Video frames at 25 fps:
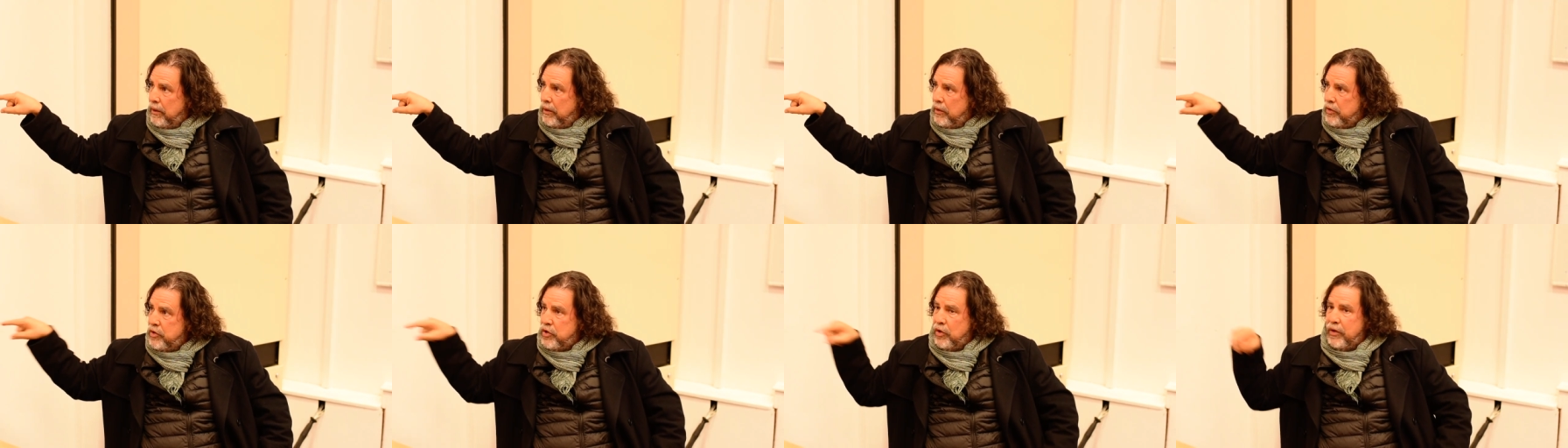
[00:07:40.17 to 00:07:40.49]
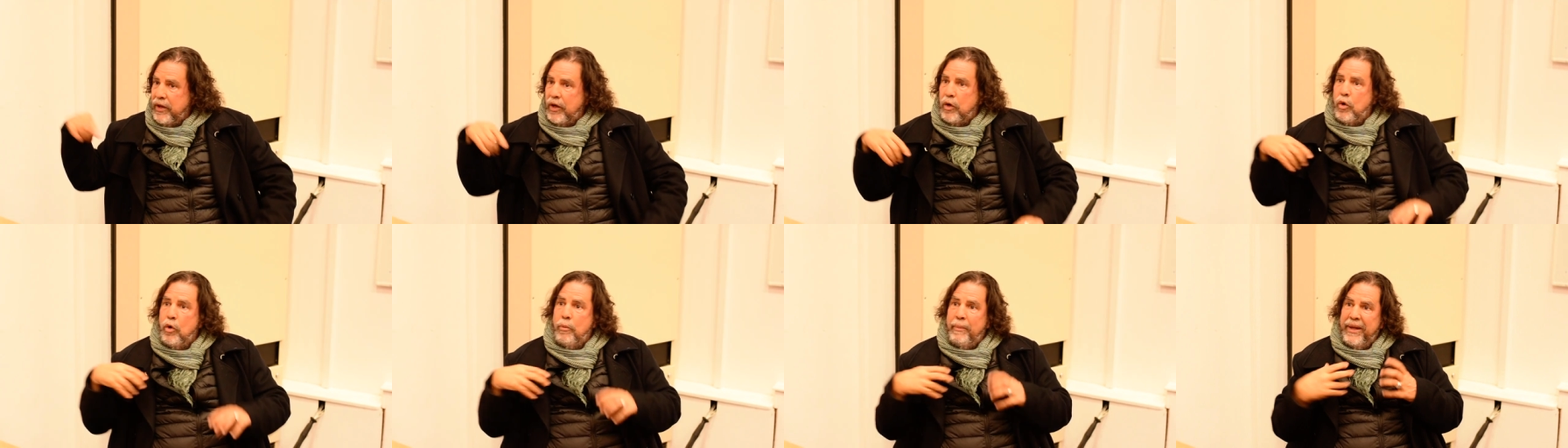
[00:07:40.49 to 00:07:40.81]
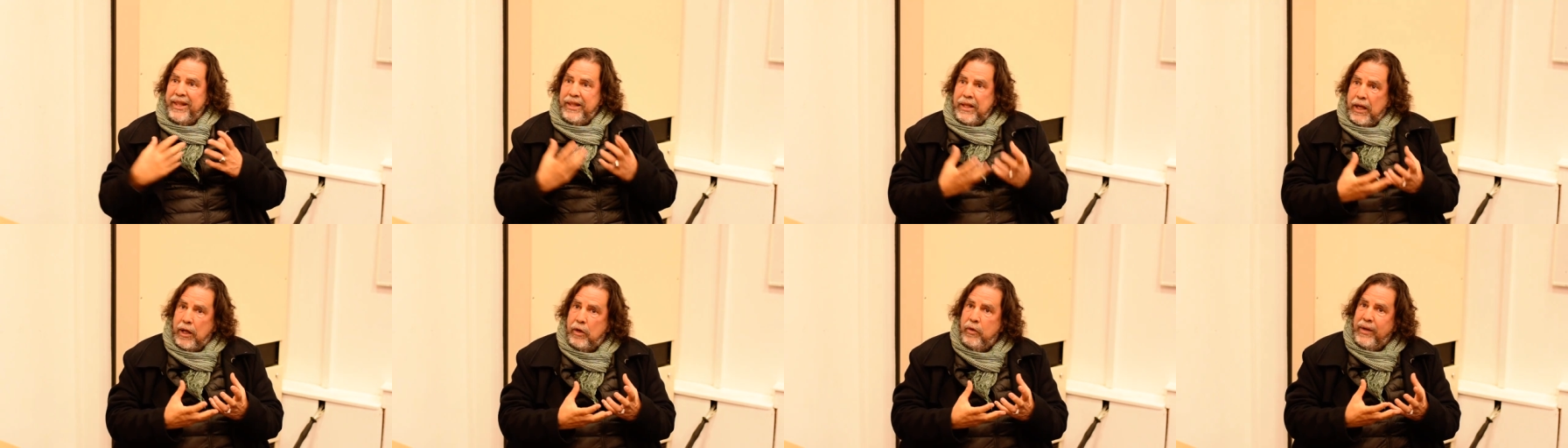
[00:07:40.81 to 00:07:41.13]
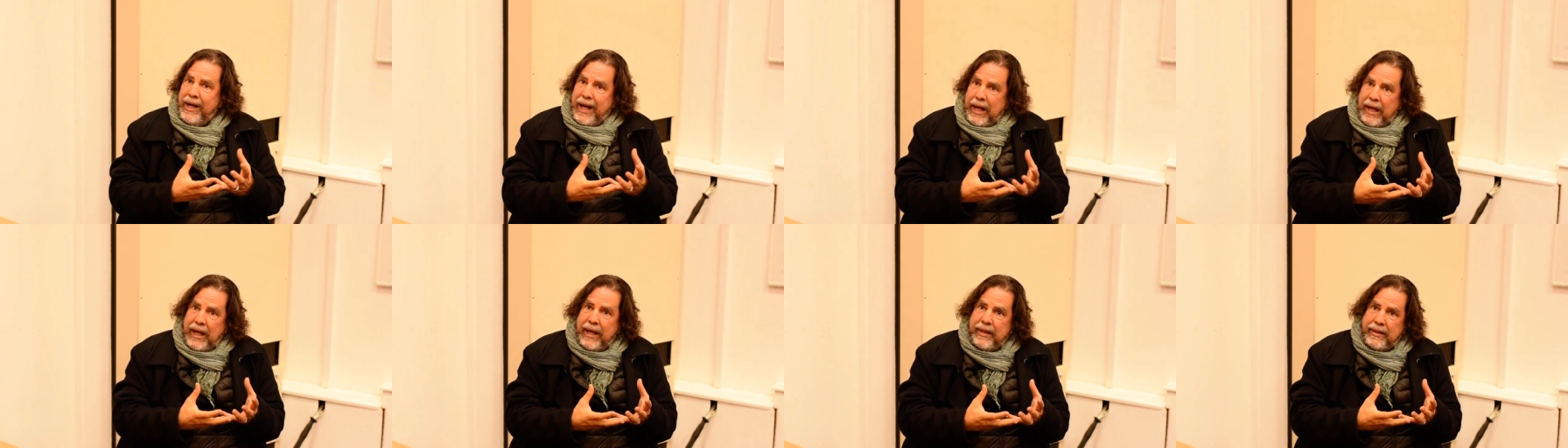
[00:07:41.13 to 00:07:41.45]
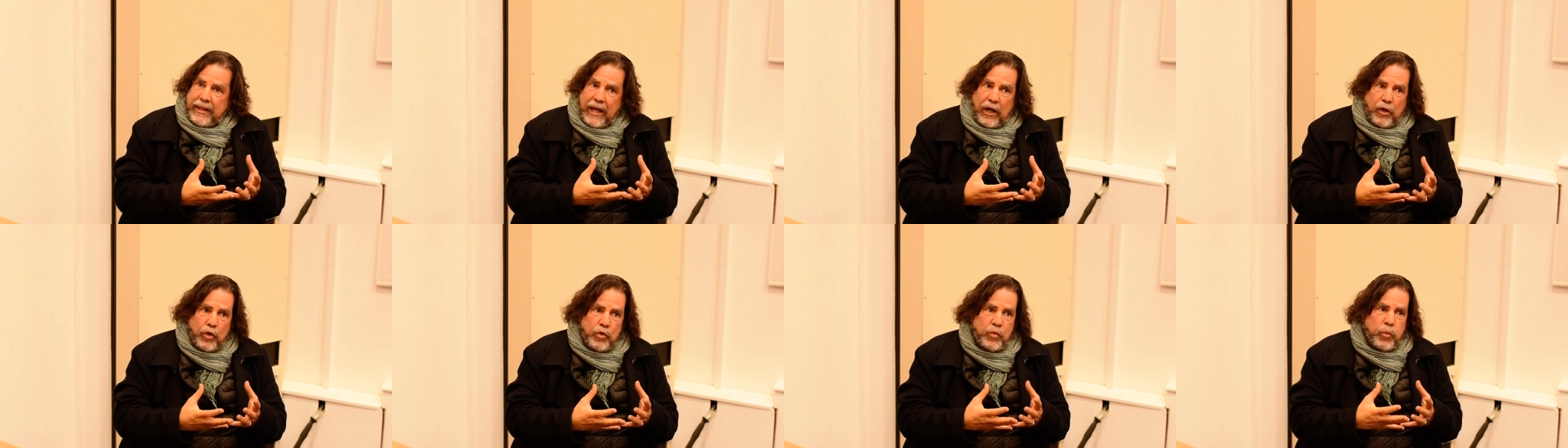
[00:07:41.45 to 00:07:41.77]
So the commandero in
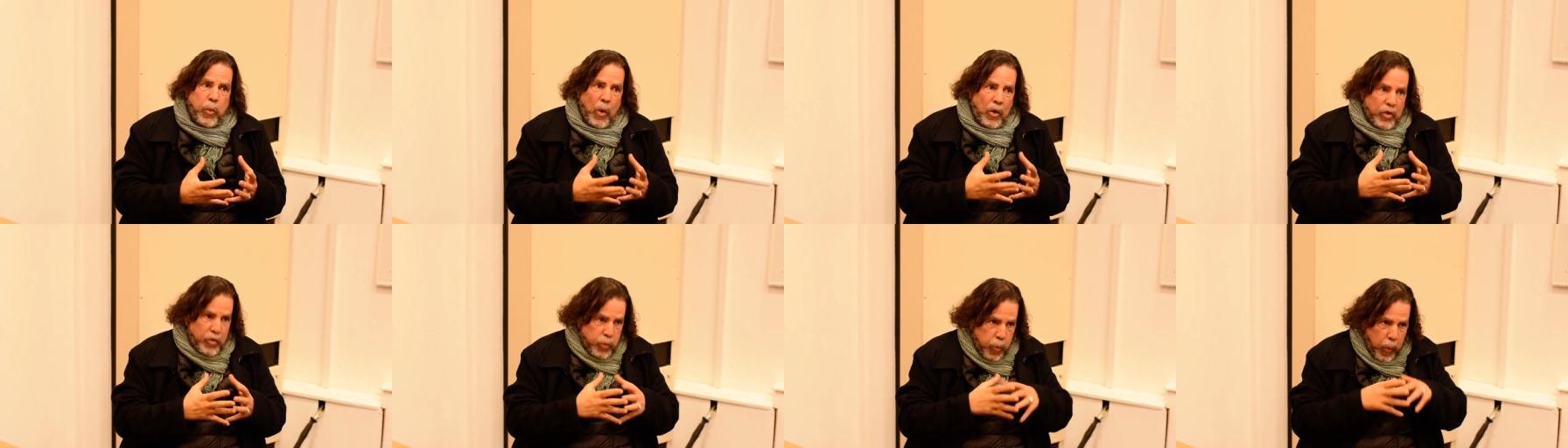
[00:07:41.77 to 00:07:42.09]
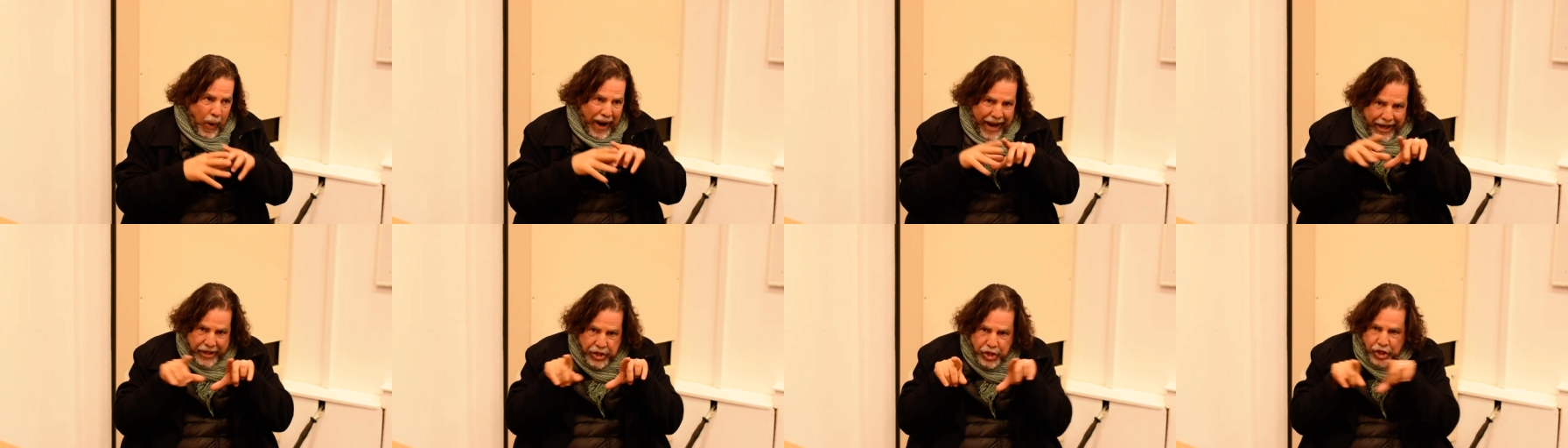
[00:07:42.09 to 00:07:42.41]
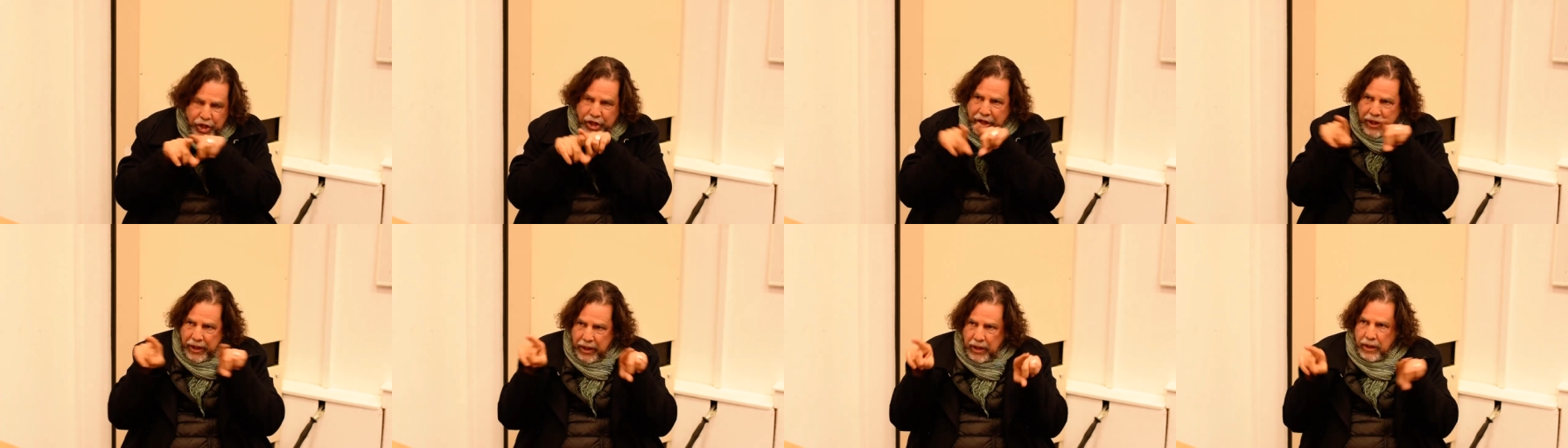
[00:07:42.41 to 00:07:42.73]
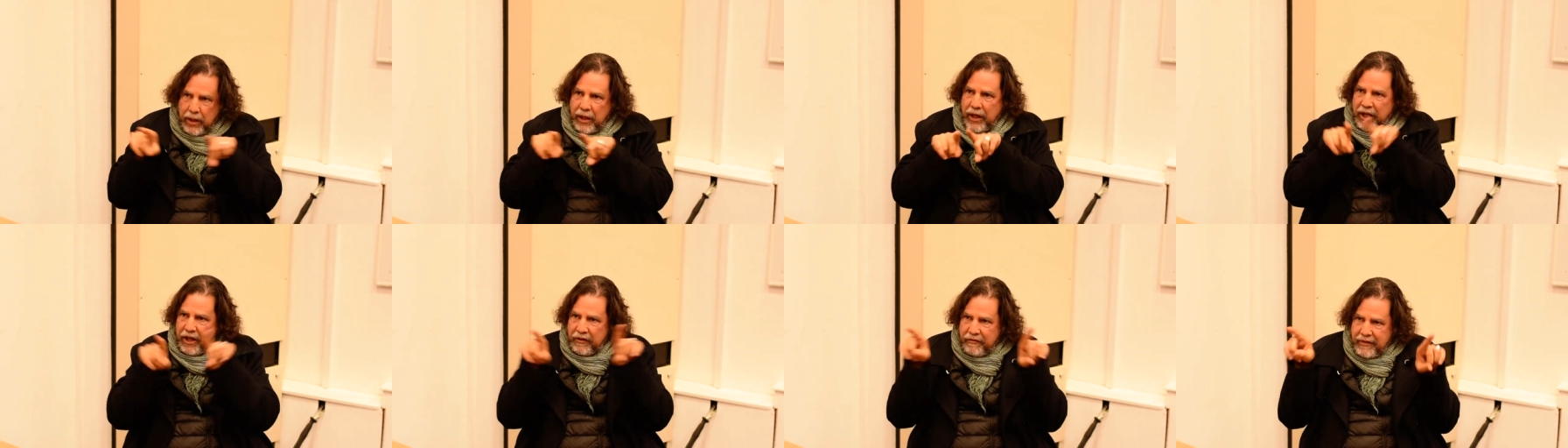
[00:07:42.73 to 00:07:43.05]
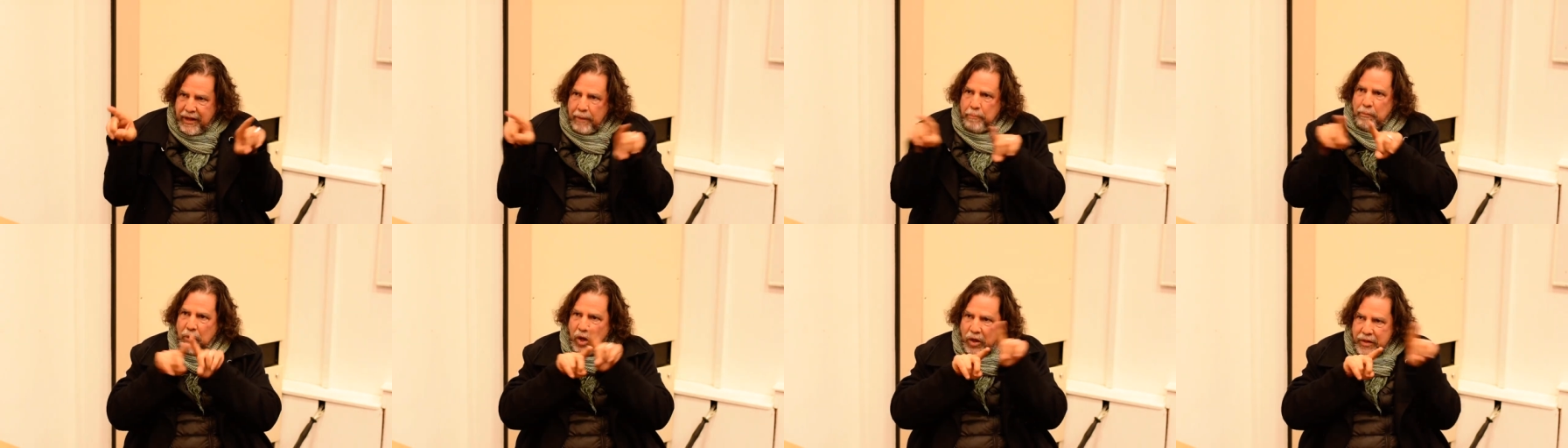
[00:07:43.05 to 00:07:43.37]
Al-Andalus was watching if
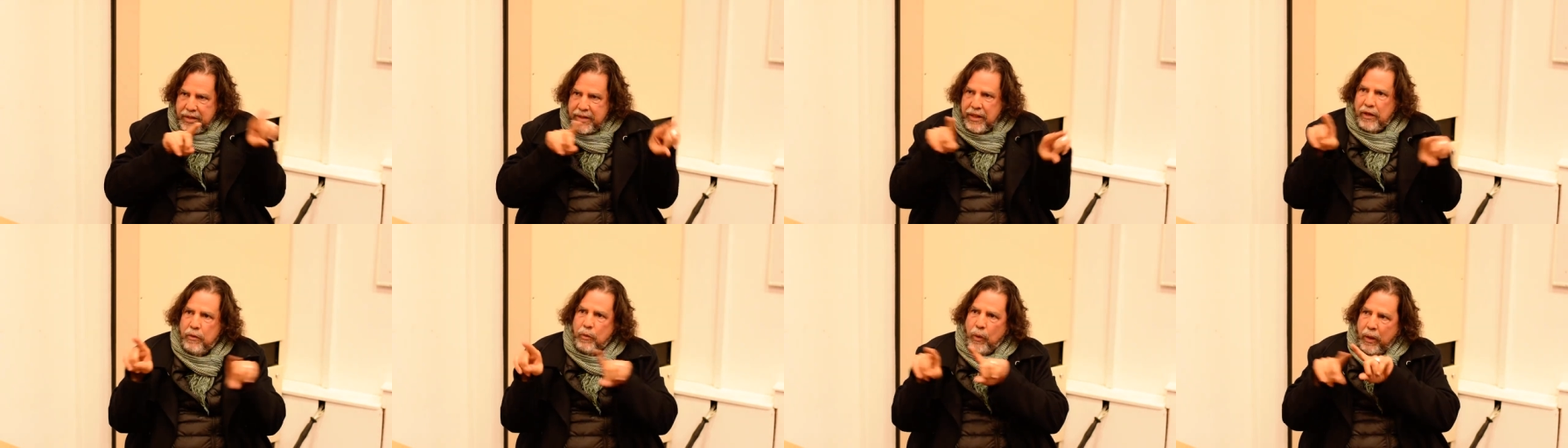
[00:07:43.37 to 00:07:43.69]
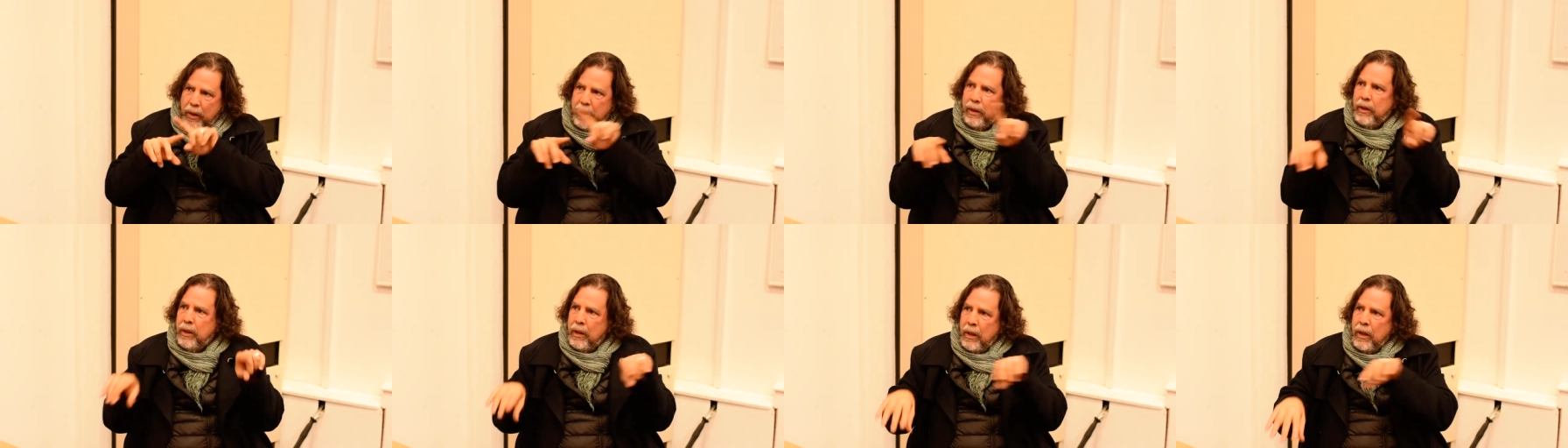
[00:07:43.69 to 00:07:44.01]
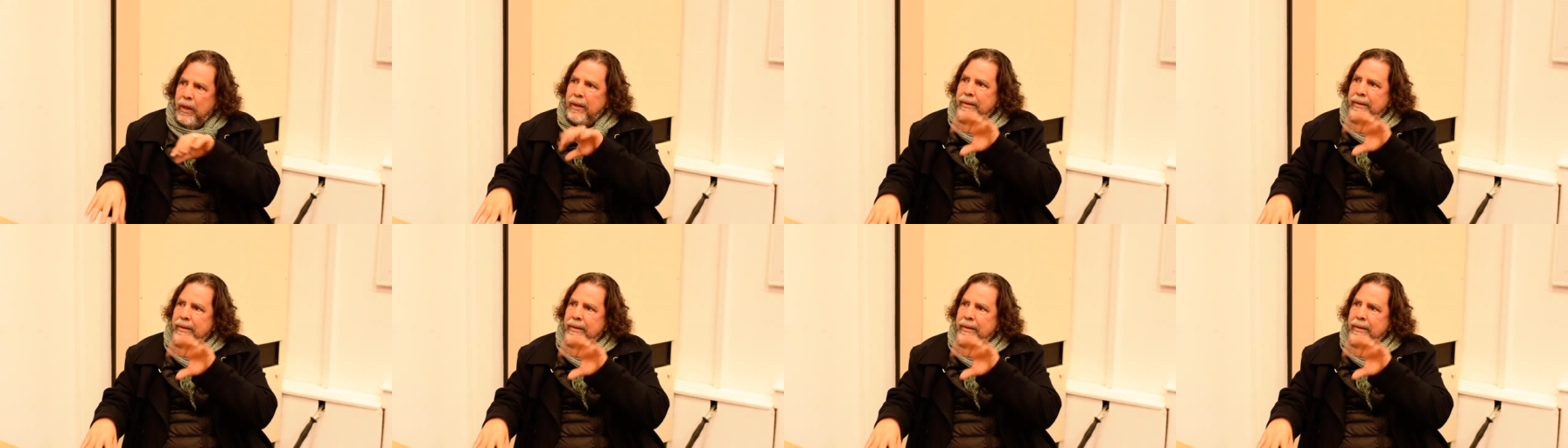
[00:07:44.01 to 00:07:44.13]
the Muslim were